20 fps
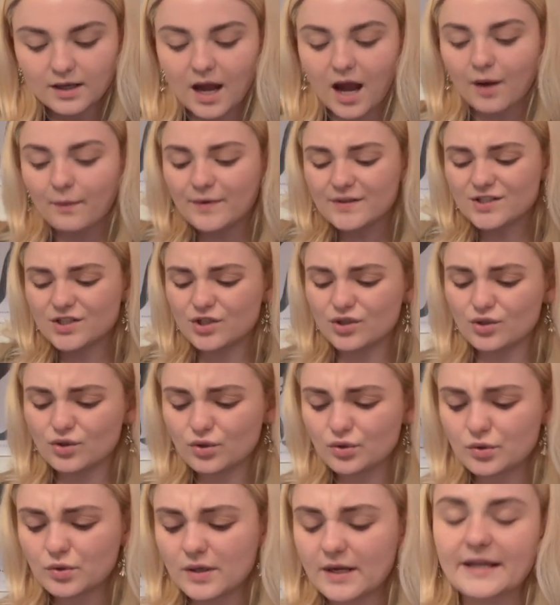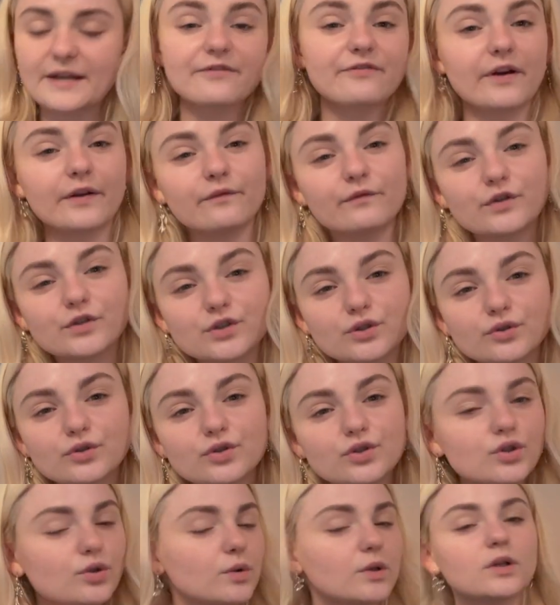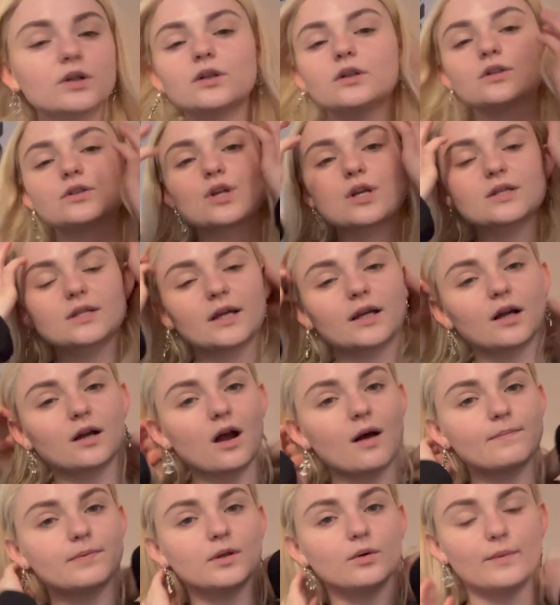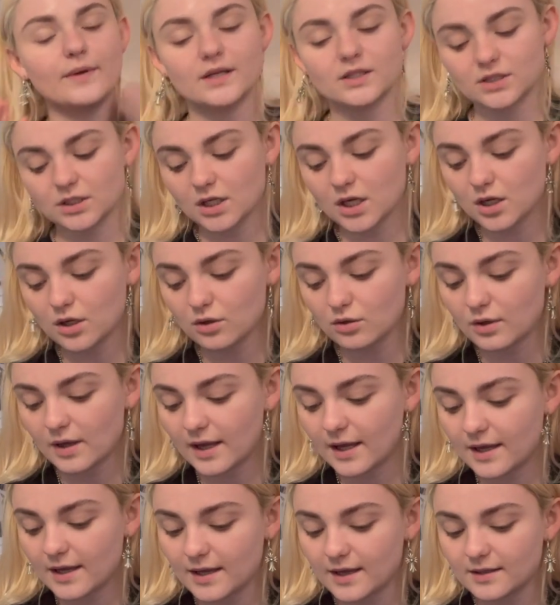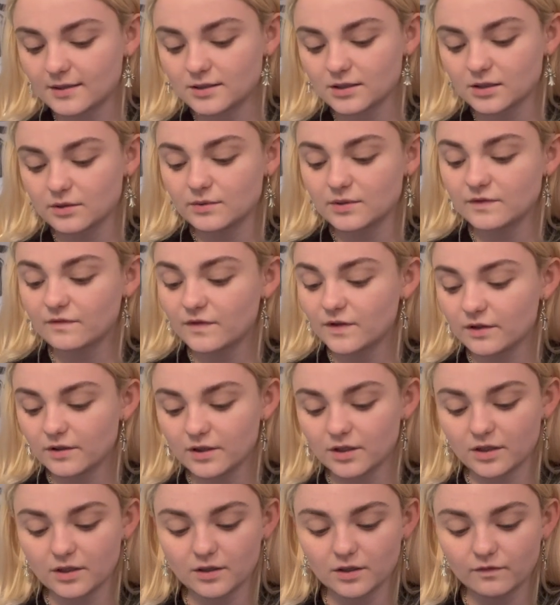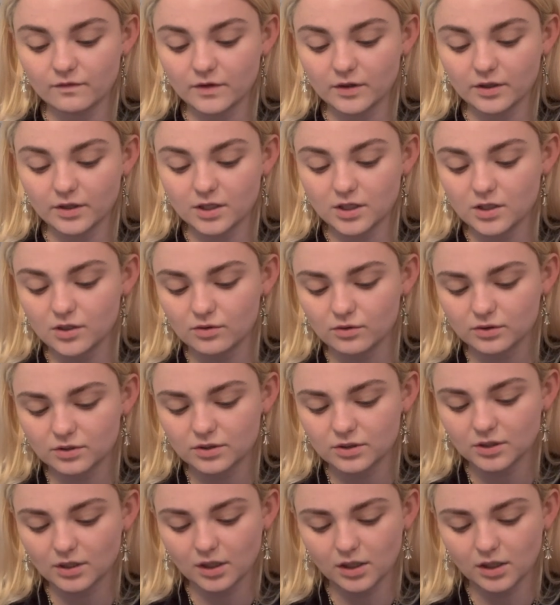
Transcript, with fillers: I went to an event for Jill Stewart just like a couple of weeks ago, and it was very, very cute.